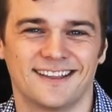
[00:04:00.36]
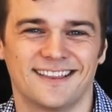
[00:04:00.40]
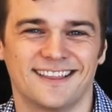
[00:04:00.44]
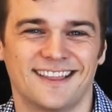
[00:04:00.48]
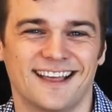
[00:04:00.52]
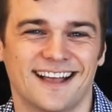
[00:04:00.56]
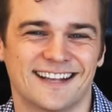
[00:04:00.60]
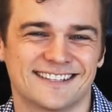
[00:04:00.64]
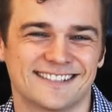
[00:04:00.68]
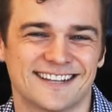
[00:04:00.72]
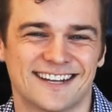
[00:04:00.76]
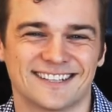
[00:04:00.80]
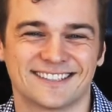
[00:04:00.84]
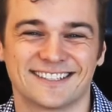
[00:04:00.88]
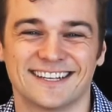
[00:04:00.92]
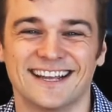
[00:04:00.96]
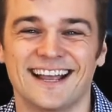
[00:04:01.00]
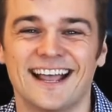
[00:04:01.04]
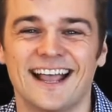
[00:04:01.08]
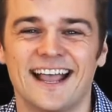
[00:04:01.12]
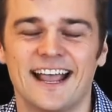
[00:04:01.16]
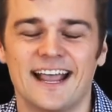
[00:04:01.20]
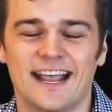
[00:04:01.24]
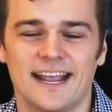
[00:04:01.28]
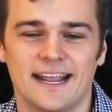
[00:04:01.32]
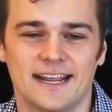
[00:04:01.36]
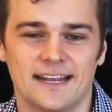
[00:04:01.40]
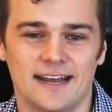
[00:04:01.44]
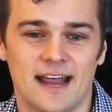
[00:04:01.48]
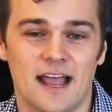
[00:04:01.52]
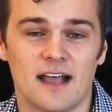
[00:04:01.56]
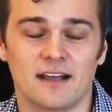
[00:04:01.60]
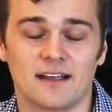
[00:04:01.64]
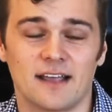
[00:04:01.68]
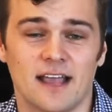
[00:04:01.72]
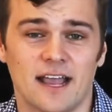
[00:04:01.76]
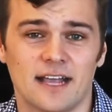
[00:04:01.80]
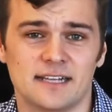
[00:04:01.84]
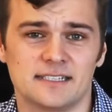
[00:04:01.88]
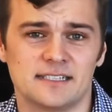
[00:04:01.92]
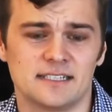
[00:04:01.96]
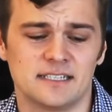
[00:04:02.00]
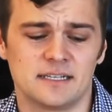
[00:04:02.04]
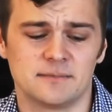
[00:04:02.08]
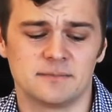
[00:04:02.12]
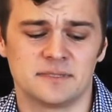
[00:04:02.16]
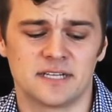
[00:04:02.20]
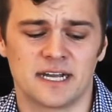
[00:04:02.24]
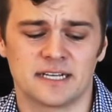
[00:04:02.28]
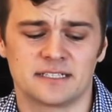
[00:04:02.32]
Thanks, Ashley. In our case,
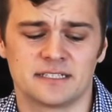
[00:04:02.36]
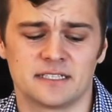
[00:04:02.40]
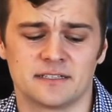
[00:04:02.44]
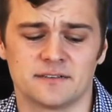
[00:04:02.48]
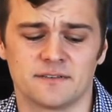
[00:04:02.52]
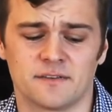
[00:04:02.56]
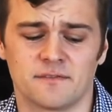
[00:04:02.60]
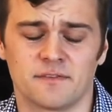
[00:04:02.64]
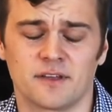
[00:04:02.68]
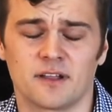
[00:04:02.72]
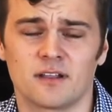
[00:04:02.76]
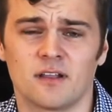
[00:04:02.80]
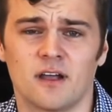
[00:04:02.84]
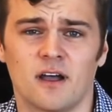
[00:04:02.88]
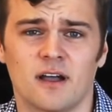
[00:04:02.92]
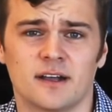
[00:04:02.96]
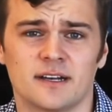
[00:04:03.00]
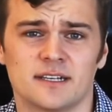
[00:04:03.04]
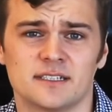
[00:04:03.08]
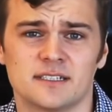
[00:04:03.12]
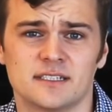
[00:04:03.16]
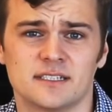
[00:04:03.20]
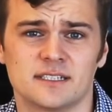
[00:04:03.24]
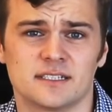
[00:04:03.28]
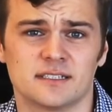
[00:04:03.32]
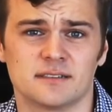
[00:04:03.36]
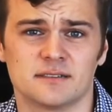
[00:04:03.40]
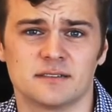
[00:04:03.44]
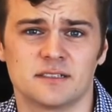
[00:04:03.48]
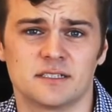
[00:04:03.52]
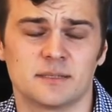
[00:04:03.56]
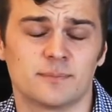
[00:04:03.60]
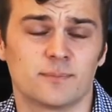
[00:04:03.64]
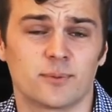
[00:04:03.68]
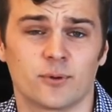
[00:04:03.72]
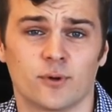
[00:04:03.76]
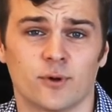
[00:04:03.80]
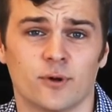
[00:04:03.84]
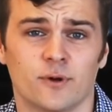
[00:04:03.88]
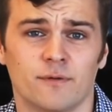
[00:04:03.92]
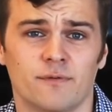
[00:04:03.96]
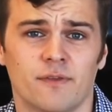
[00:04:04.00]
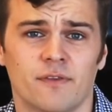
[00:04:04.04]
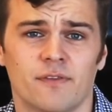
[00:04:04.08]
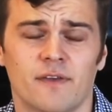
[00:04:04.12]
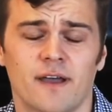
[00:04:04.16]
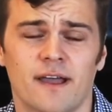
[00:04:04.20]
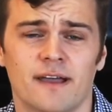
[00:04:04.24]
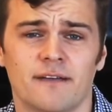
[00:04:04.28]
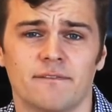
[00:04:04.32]
the objective of the client is to prove
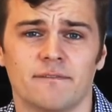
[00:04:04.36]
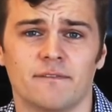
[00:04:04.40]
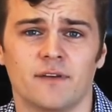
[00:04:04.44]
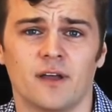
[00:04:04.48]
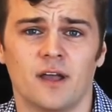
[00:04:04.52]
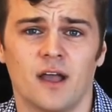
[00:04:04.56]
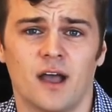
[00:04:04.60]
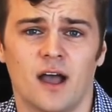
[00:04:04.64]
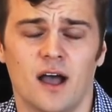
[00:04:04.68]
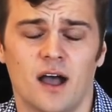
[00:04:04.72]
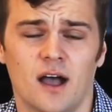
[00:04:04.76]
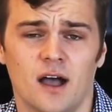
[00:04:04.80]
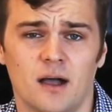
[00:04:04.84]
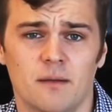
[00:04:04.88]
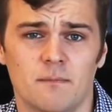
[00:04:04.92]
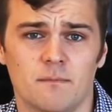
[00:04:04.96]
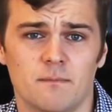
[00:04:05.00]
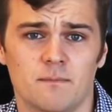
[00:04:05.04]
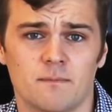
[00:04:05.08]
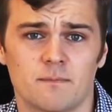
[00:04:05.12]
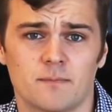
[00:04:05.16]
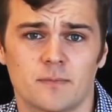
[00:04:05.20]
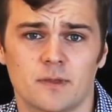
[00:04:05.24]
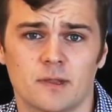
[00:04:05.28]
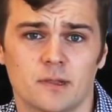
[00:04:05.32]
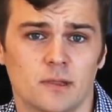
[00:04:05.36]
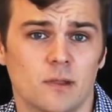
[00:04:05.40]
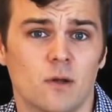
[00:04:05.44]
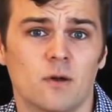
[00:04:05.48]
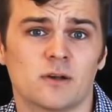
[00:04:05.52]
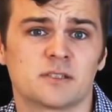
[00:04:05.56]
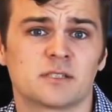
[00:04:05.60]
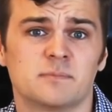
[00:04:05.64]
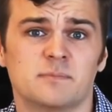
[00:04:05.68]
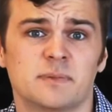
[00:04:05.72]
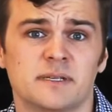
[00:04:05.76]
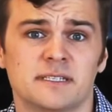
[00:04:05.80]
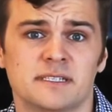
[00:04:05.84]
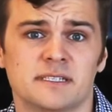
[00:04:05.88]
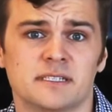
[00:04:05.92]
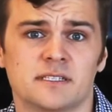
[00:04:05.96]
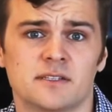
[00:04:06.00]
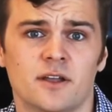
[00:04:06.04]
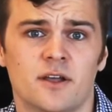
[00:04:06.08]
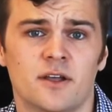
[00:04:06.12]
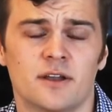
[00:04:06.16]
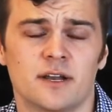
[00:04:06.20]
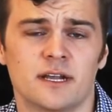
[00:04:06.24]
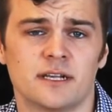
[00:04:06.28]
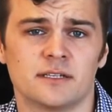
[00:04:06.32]
that they've lost business
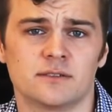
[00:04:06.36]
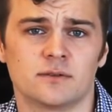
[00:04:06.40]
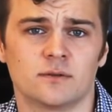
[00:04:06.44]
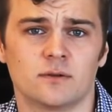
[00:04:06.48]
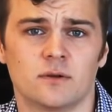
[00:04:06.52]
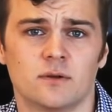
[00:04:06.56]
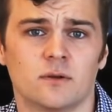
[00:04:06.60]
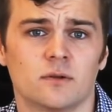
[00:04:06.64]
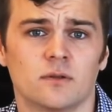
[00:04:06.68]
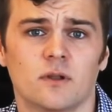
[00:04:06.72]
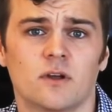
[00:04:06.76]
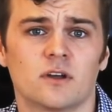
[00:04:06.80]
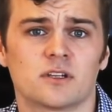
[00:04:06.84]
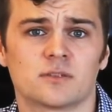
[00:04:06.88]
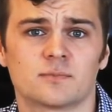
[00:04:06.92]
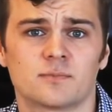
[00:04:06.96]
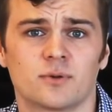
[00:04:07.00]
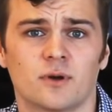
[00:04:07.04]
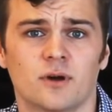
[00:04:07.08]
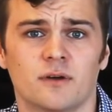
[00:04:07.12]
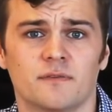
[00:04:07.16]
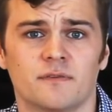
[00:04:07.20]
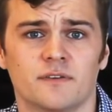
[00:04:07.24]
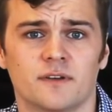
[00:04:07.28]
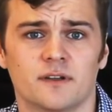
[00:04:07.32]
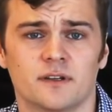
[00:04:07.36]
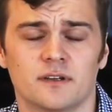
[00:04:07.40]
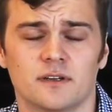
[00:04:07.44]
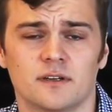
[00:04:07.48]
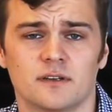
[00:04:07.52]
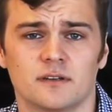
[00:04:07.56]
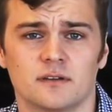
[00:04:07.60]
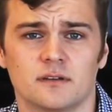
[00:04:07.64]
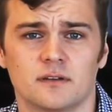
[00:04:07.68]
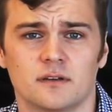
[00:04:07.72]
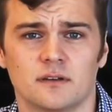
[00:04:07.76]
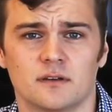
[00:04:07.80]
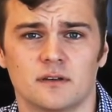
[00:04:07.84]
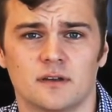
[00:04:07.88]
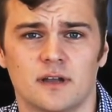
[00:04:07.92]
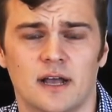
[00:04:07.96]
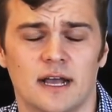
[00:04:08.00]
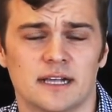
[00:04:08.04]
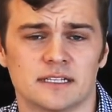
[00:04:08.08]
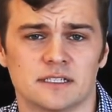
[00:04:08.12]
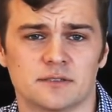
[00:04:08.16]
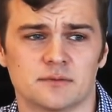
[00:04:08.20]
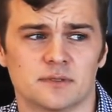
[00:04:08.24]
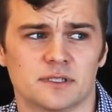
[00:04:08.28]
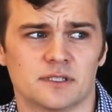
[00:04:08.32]
earnings or lost profit
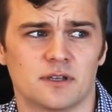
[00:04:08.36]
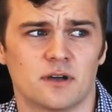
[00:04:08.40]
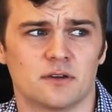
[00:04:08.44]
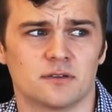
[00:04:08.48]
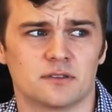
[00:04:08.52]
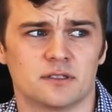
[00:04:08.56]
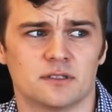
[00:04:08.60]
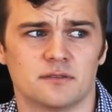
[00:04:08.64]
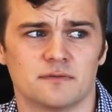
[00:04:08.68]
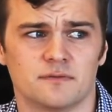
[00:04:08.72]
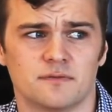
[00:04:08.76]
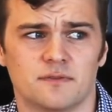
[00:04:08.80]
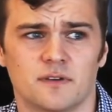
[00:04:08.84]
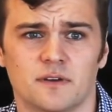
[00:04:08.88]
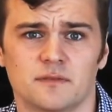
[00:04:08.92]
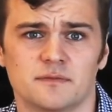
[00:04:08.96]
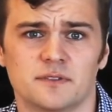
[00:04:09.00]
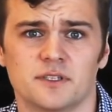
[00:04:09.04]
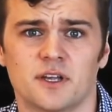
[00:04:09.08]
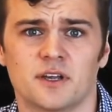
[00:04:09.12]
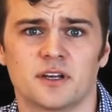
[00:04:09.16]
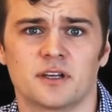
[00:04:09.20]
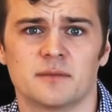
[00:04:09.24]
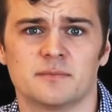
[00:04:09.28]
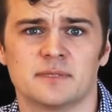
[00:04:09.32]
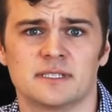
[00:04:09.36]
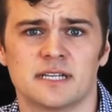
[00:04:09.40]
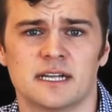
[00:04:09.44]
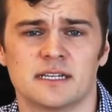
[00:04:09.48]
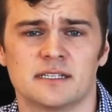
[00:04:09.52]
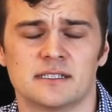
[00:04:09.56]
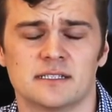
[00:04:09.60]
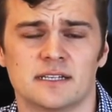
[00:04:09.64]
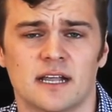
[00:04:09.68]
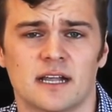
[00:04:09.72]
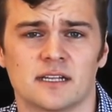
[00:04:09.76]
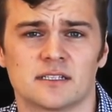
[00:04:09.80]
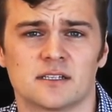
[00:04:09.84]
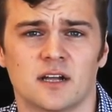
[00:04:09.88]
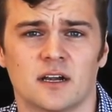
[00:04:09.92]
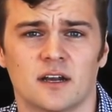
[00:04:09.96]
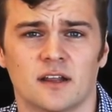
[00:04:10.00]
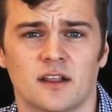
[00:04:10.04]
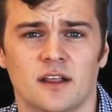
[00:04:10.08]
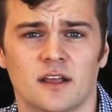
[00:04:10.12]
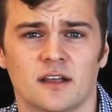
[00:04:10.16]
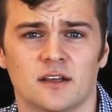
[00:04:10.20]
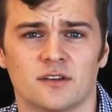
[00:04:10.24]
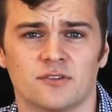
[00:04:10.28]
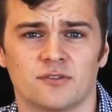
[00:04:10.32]
as a result of circumstances outside
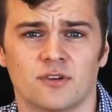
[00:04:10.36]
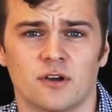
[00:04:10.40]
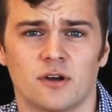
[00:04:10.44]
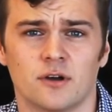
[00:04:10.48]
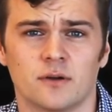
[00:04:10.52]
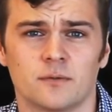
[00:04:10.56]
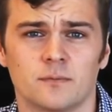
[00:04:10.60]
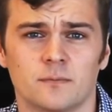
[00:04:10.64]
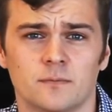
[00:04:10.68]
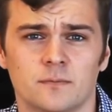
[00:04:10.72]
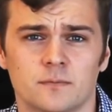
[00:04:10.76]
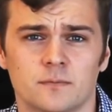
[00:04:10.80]
of their control.